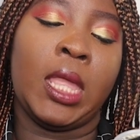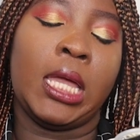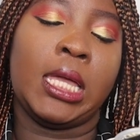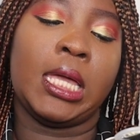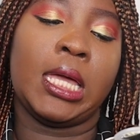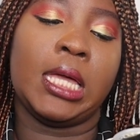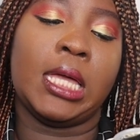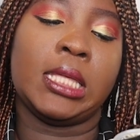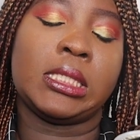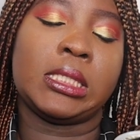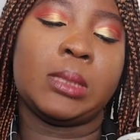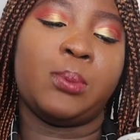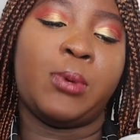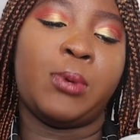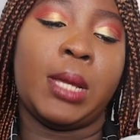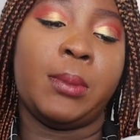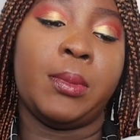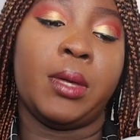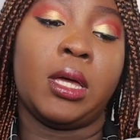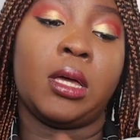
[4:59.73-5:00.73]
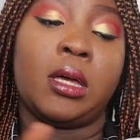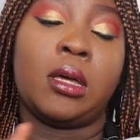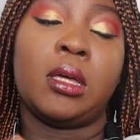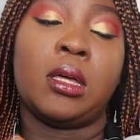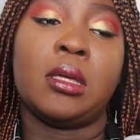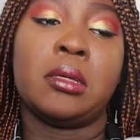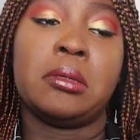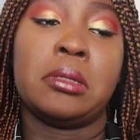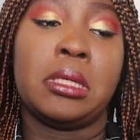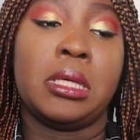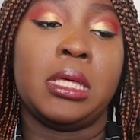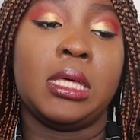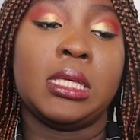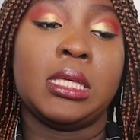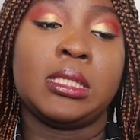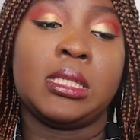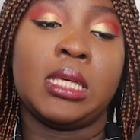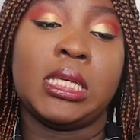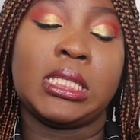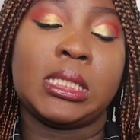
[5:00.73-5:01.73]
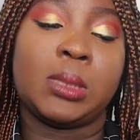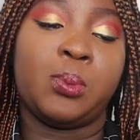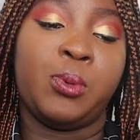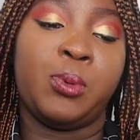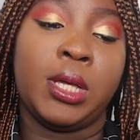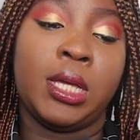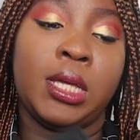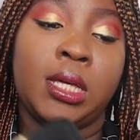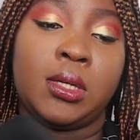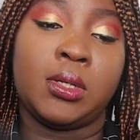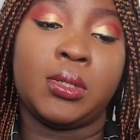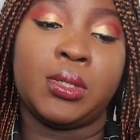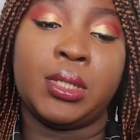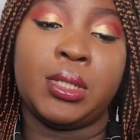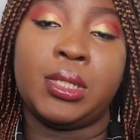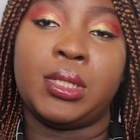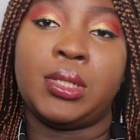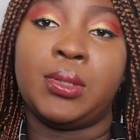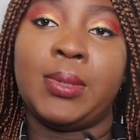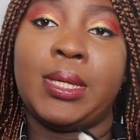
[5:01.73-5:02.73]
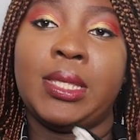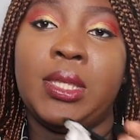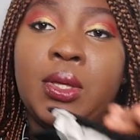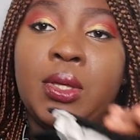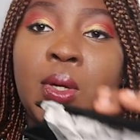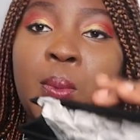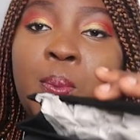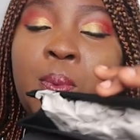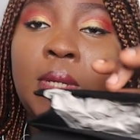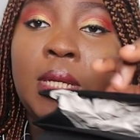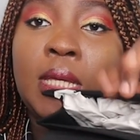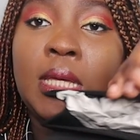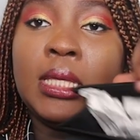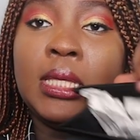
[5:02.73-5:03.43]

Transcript: Yeah, it's Primark. So it's pretty good when you open